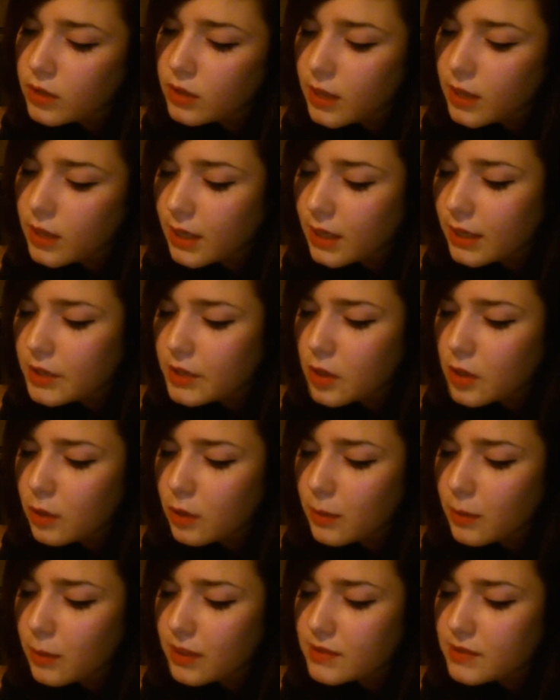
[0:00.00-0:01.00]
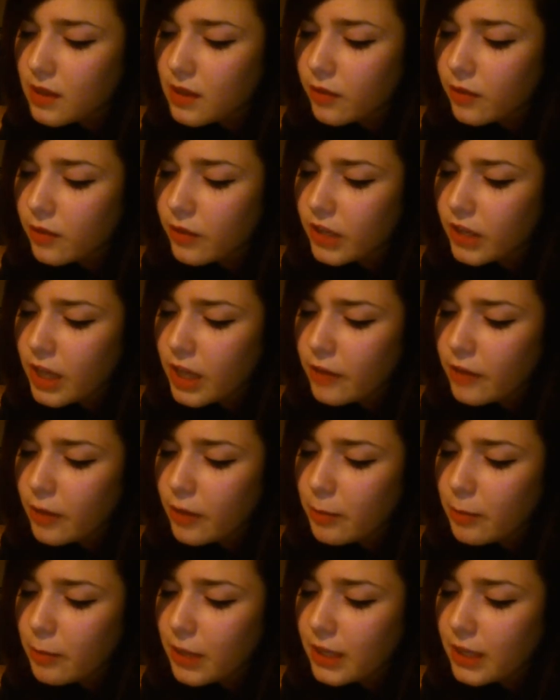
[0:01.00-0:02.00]
and I told myself if I
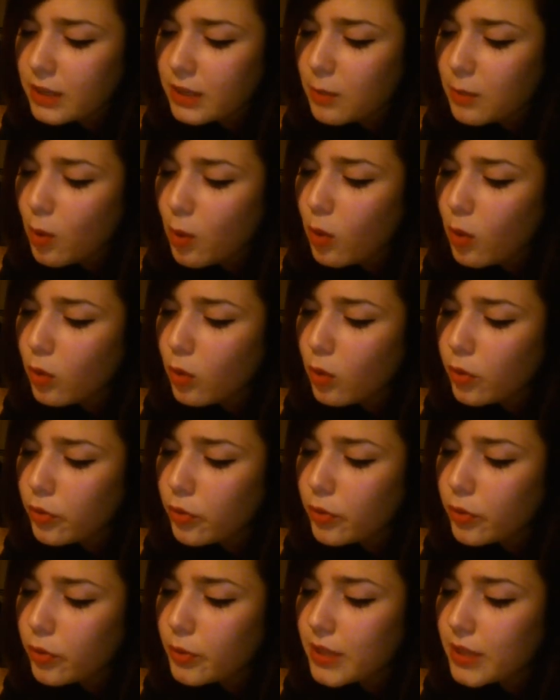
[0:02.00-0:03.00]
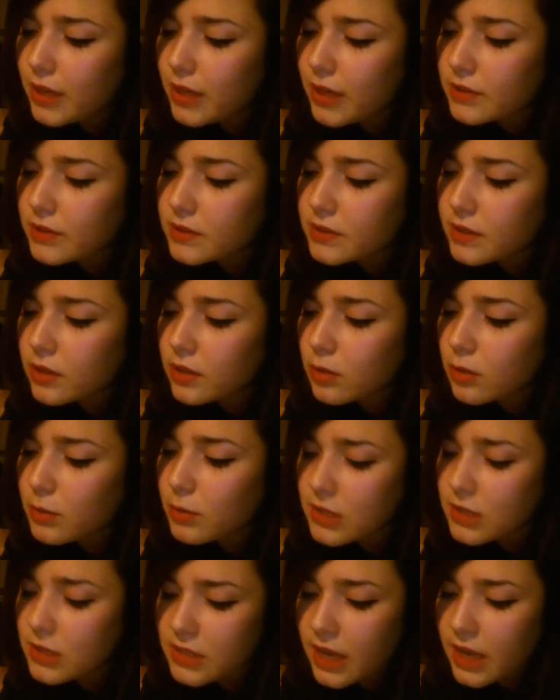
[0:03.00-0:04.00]
played them all through without a single
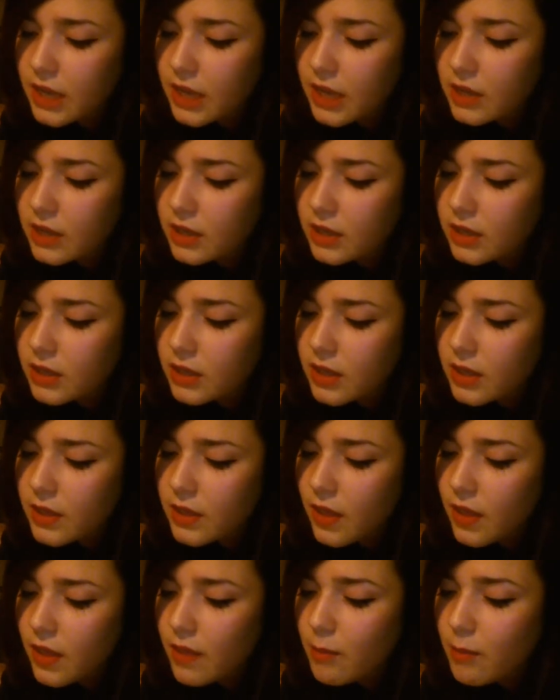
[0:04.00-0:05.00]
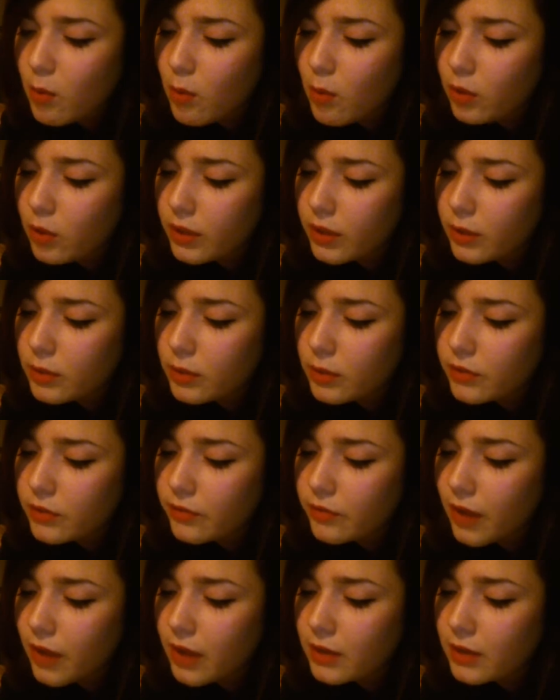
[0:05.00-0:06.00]
mistake, then the morning would
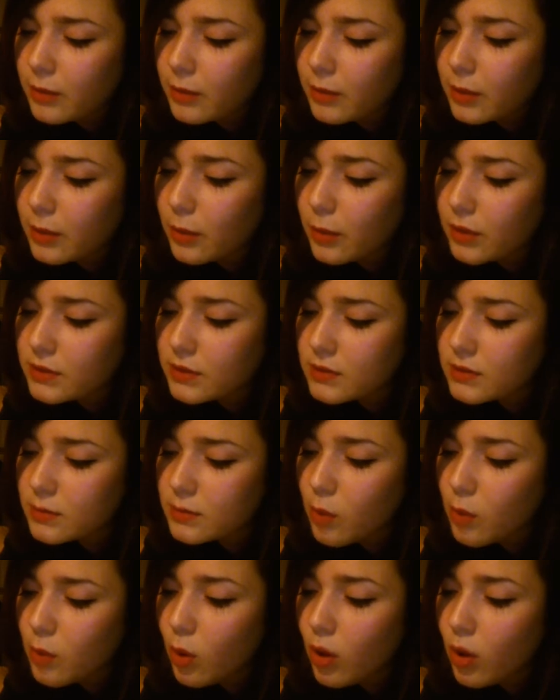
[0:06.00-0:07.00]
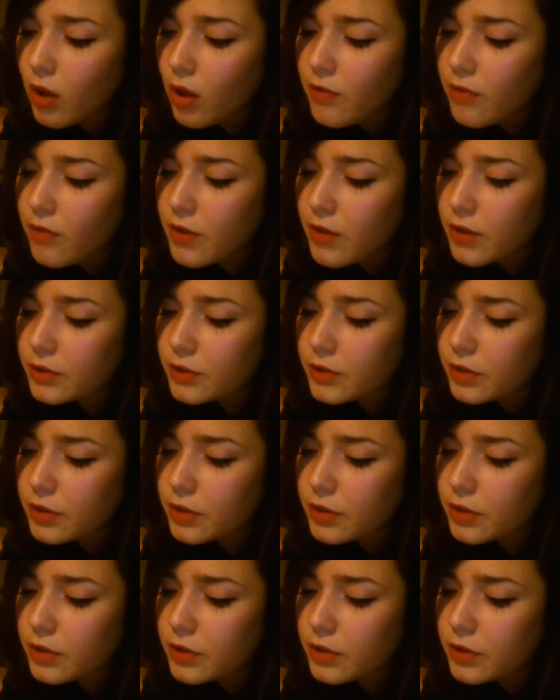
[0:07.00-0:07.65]
find me once more a virgin.